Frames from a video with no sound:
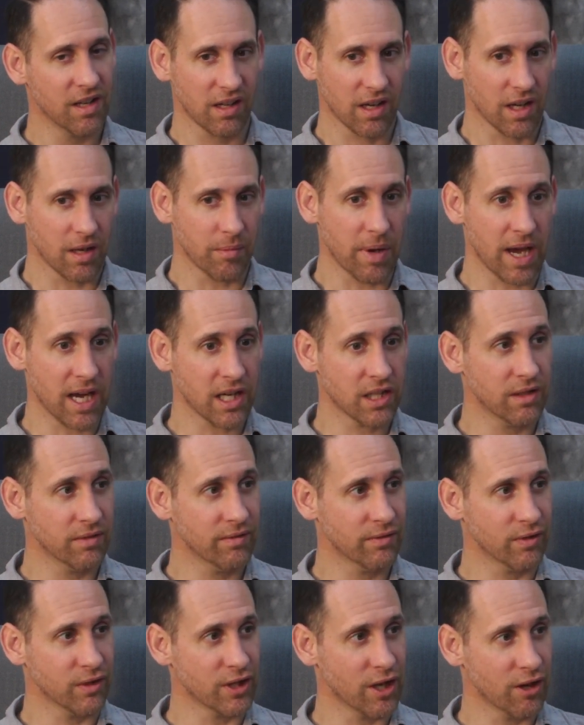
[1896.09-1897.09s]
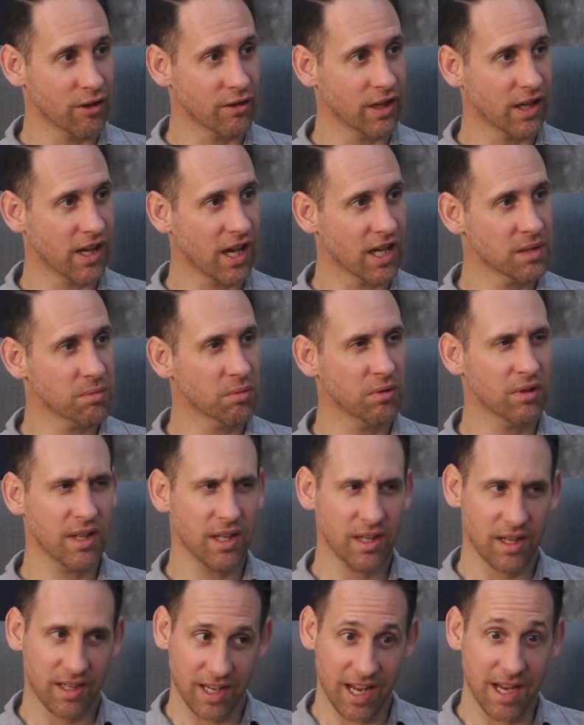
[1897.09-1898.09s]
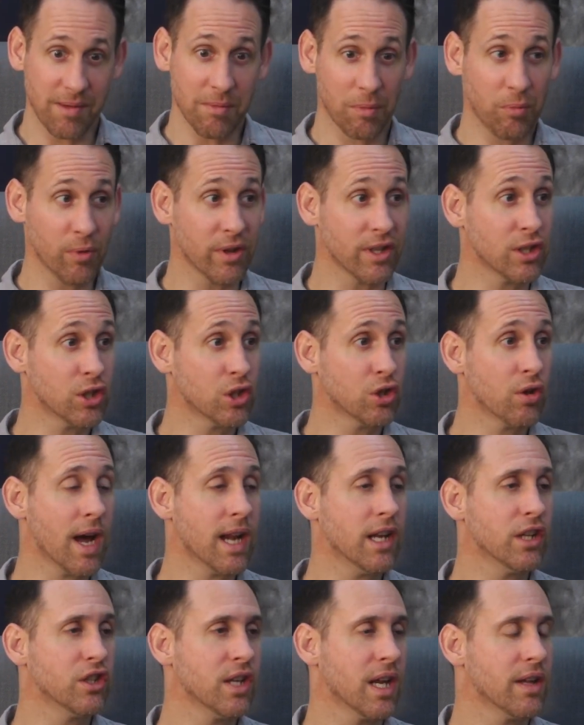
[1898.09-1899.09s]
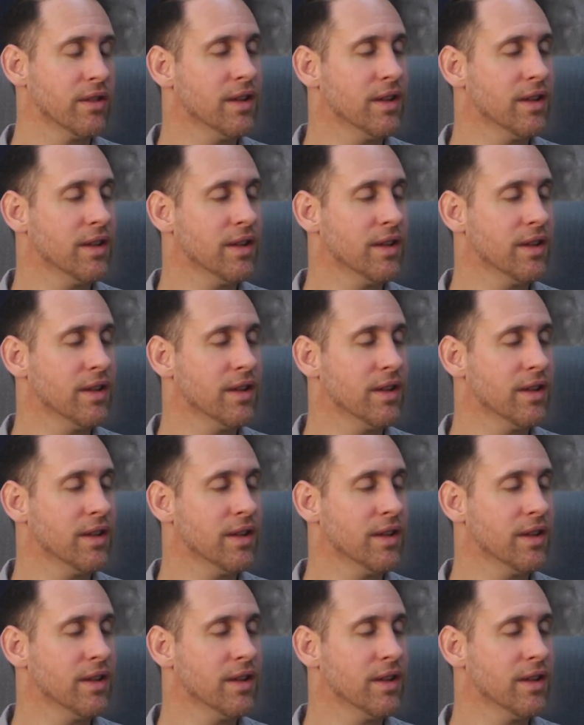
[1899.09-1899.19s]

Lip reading: Got a passion for sharing the gospel and came up with a strategy.